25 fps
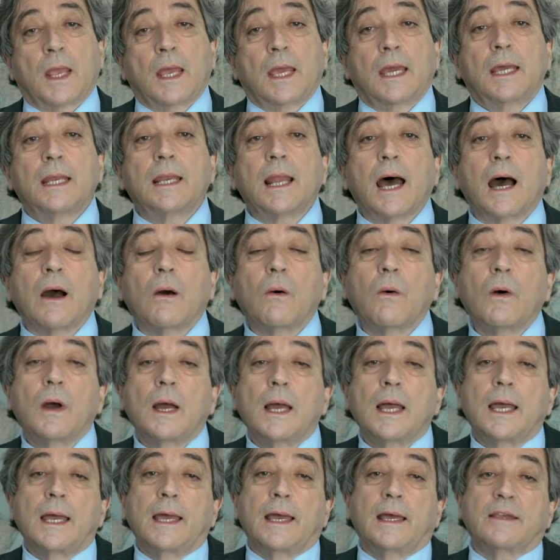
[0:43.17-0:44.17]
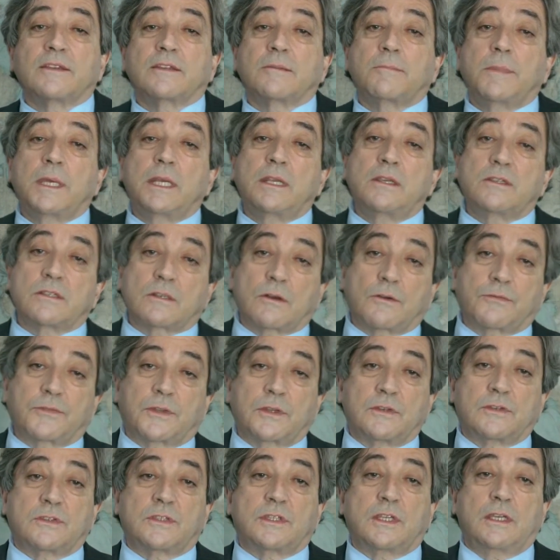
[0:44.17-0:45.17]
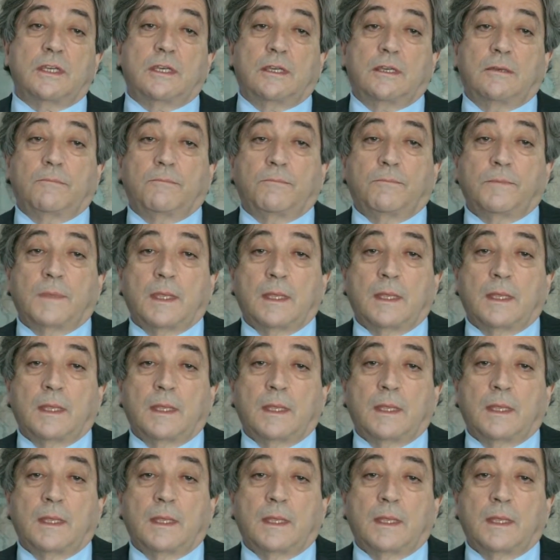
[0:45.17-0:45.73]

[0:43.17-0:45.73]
And now, as a Minister of the Sea,